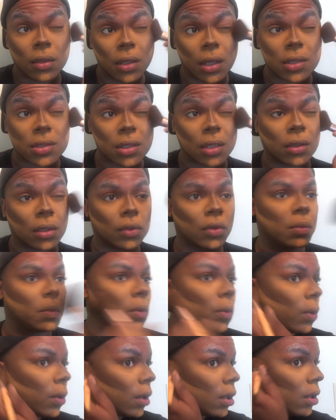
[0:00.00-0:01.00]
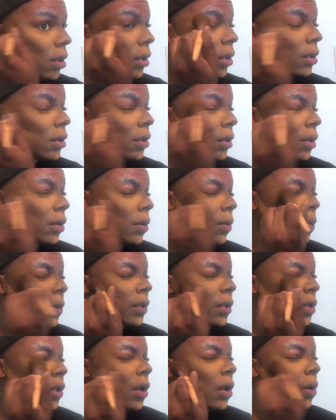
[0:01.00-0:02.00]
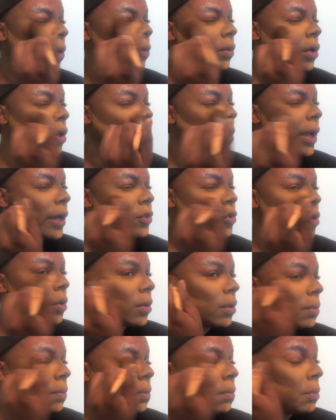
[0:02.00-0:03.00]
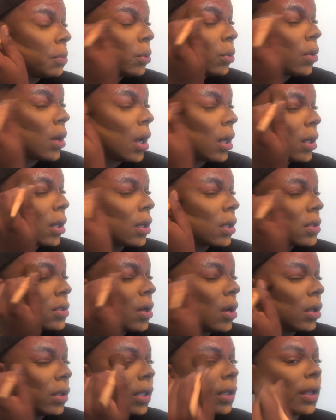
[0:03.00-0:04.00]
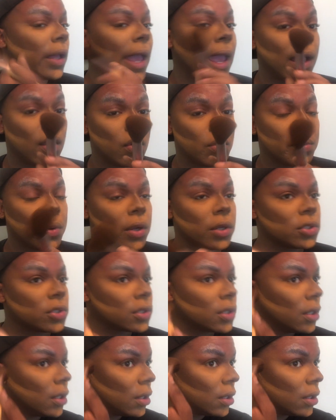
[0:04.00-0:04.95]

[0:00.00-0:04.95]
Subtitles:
dust a little more with no extra product on the angle brush,